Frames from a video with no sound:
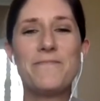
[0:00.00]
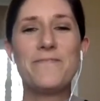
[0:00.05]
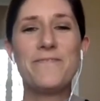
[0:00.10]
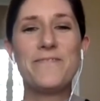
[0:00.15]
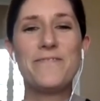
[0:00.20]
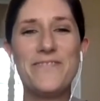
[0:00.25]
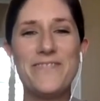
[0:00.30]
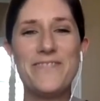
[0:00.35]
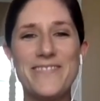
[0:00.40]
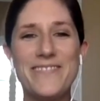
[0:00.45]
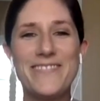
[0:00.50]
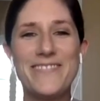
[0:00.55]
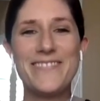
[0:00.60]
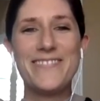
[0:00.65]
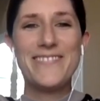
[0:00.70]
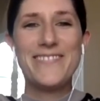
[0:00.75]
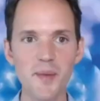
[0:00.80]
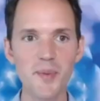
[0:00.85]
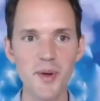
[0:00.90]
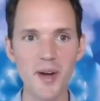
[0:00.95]
So look,
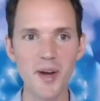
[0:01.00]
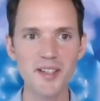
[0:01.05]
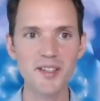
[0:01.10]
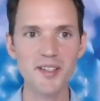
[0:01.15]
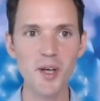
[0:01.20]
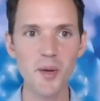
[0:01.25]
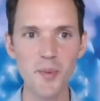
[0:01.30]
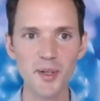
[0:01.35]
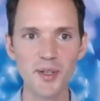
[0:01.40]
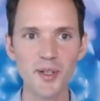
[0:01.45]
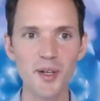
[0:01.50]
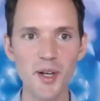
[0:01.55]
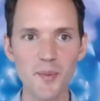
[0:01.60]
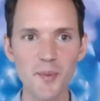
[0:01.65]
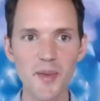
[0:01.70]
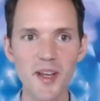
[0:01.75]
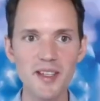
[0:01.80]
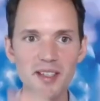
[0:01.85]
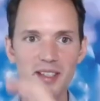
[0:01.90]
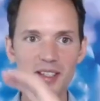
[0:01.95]
keep your eyes open. Look at
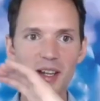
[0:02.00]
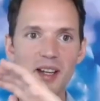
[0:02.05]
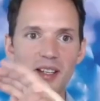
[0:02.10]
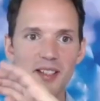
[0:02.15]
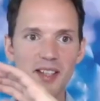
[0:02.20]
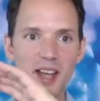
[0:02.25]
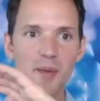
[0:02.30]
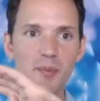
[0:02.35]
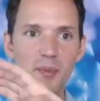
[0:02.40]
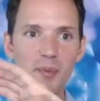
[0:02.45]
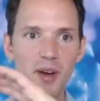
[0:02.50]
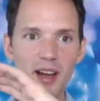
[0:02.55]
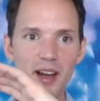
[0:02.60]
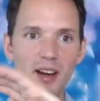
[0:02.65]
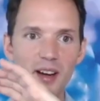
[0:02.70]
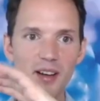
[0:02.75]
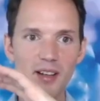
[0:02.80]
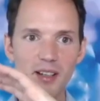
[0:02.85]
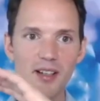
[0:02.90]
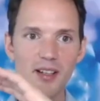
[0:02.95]
me. T- okay. Tap right
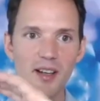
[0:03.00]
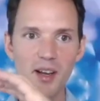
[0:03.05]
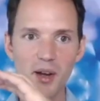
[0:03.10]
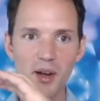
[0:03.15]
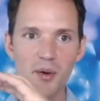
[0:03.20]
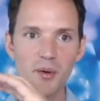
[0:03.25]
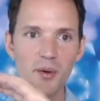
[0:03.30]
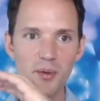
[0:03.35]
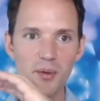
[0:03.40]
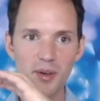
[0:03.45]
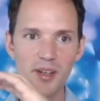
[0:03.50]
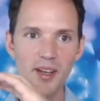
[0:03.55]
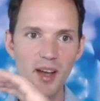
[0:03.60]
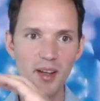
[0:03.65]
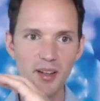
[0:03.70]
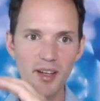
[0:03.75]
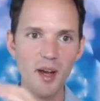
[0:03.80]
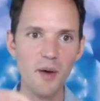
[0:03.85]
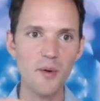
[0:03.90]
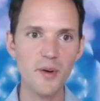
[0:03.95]
here. Okay.
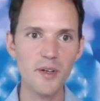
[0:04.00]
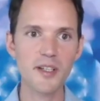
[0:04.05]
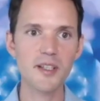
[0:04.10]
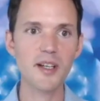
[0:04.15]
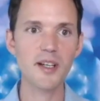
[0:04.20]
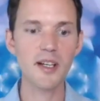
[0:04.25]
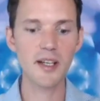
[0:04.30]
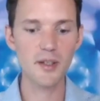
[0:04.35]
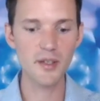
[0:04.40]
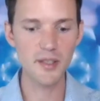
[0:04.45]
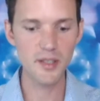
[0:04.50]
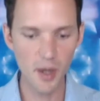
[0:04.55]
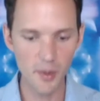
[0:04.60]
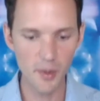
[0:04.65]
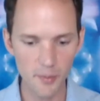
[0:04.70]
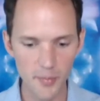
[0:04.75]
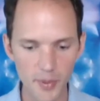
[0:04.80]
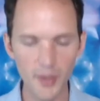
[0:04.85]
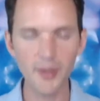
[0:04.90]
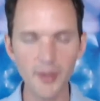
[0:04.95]
We're just going to start
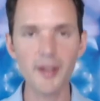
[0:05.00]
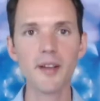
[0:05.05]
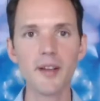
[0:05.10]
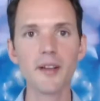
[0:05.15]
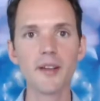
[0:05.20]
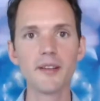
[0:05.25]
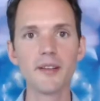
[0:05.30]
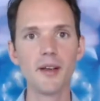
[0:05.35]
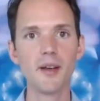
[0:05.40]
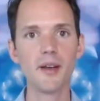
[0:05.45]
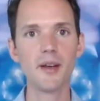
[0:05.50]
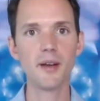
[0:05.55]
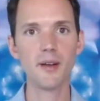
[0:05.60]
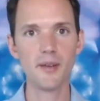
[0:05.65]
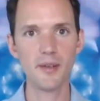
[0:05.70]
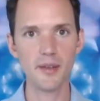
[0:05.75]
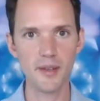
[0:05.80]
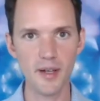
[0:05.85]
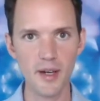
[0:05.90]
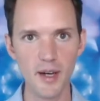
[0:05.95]
building the
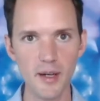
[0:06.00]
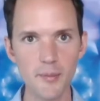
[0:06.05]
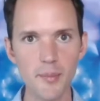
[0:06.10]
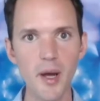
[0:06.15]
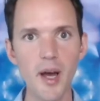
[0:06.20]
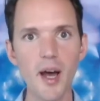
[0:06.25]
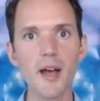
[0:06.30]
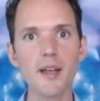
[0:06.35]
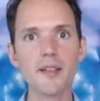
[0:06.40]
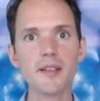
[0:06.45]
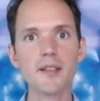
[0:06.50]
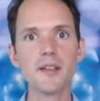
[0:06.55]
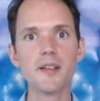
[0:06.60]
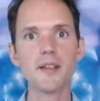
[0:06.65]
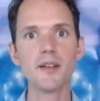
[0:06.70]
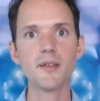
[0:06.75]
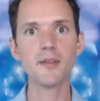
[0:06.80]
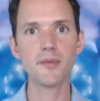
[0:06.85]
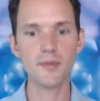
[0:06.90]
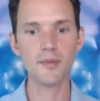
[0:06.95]
the
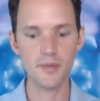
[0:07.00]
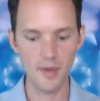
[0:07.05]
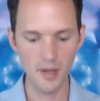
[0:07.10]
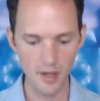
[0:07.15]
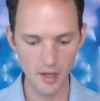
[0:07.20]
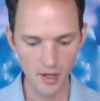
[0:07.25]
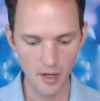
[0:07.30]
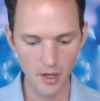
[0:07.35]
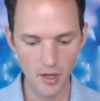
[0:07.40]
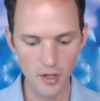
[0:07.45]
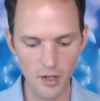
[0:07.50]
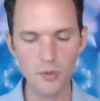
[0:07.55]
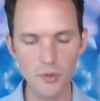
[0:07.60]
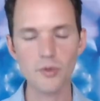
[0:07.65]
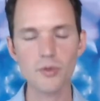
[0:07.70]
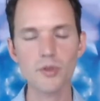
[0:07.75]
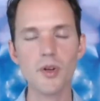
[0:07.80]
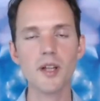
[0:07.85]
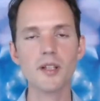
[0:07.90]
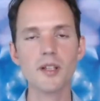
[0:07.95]
positive,
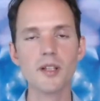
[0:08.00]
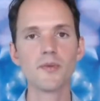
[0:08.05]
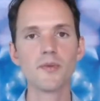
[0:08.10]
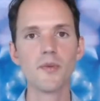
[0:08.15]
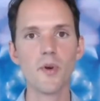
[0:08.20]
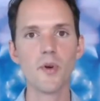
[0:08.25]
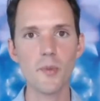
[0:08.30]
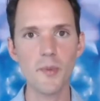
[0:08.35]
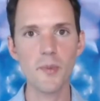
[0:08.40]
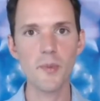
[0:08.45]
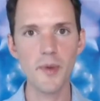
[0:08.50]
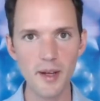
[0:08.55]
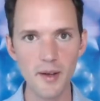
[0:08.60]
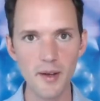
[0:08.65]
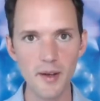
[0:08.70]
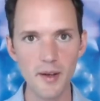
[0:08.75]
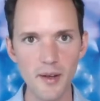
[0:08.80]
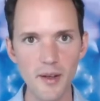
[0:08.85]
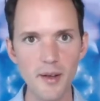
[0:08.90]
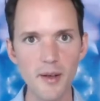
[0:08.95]

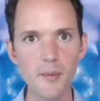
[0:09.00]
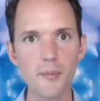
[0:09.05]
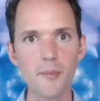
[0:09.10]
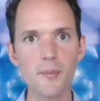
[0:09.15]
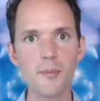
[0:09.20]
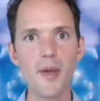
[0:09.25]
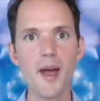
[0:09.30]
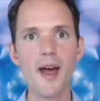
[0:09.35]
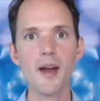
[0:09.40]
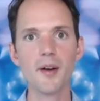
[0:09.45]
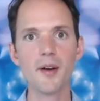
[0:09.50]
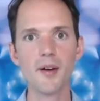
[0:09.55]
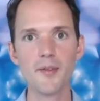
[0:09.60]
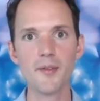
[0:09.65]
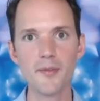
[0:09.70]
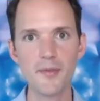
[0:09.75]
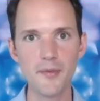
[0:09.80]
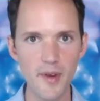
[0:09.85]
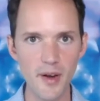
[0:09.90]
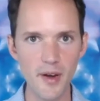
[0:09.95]
transforming pattern of
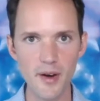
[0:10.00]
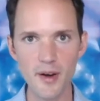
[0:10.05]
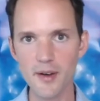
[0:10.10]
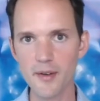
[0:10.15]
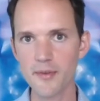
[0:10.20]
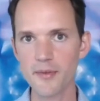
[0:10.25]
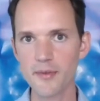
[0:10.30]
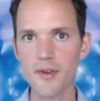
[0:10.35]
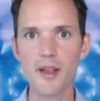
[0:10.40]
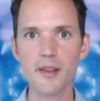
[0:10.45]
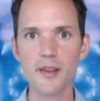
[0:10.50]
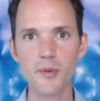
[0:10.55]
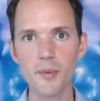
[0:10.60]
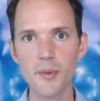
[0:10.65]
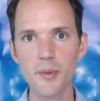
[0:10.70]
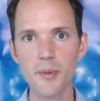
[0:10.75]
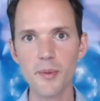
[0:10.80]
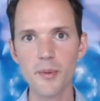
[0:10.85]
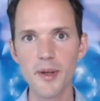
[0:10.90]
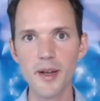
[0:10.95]
fear and of faith.
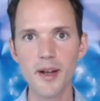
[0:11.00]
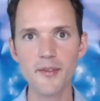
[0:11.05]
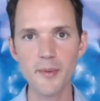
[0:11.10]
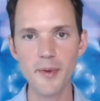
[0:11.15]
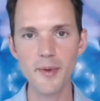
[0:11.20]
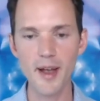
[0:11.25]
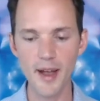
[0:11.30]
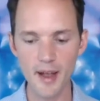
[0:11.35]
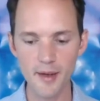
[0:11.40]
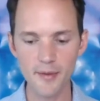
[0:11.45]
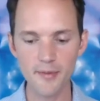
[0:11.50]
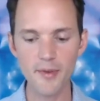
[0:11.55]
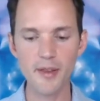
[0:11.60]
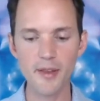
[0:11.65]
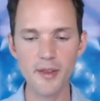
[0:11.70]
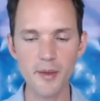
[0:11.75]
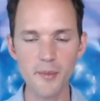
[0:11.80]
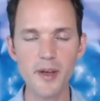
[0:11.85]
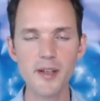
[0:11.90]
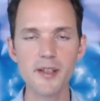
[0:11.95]
Repeat after me I have faith
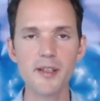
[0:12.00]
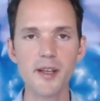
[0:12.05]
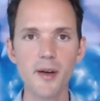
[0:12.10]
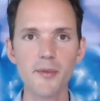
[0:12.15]
in myself.